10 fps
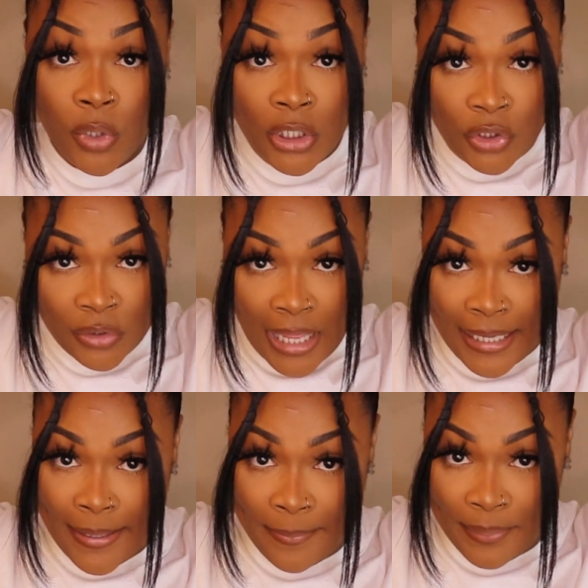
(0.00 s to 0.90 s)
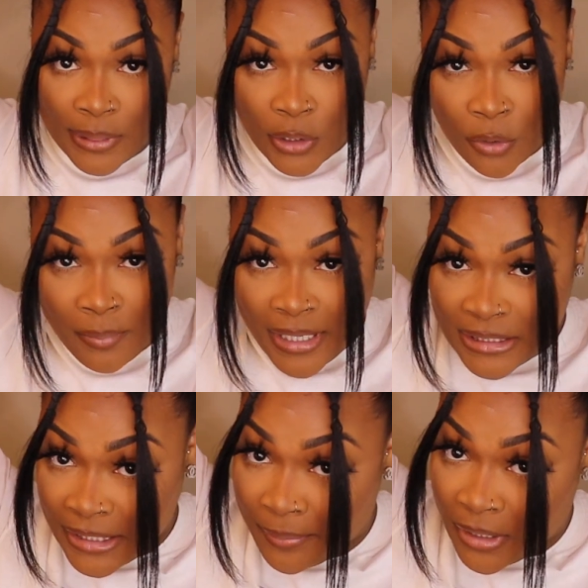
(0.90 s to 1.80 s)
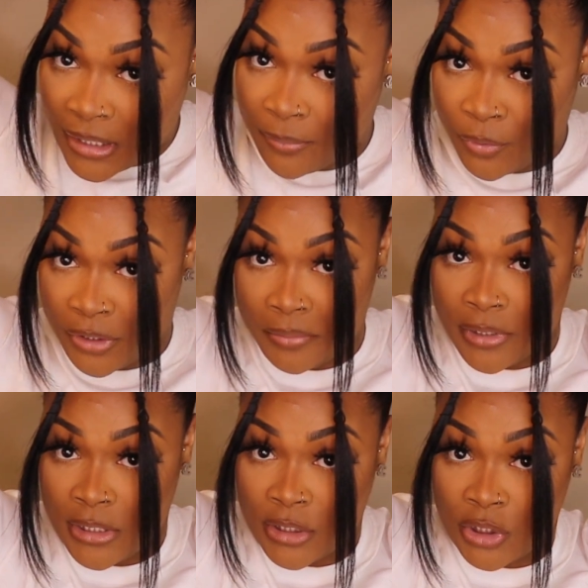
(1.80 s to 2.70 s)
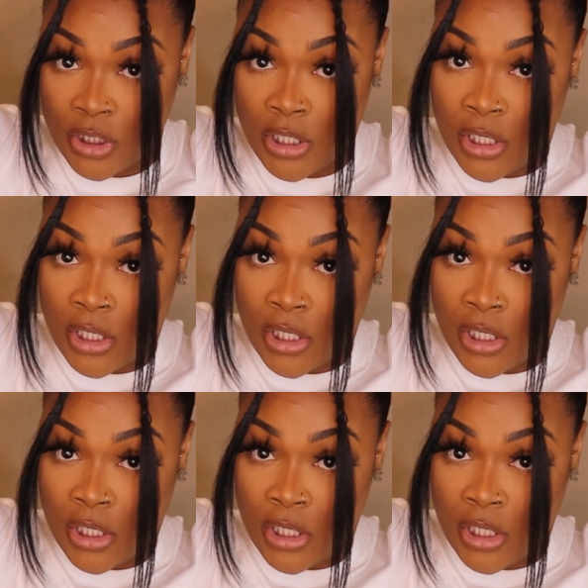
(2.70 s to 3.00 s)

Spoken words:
we're gonna do like a little messy bun pretty much.